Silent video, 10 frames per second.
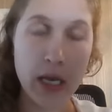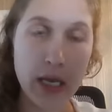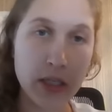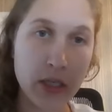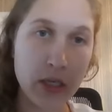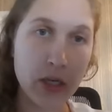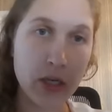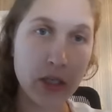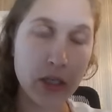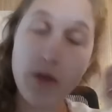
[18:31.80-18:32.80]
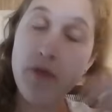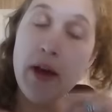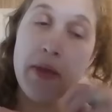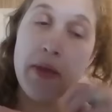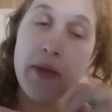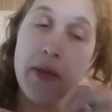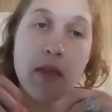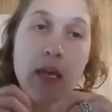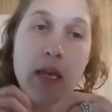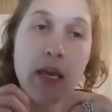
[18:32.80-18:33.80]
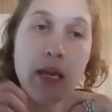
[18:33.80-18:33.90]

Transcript: Is there, do you find the same thing?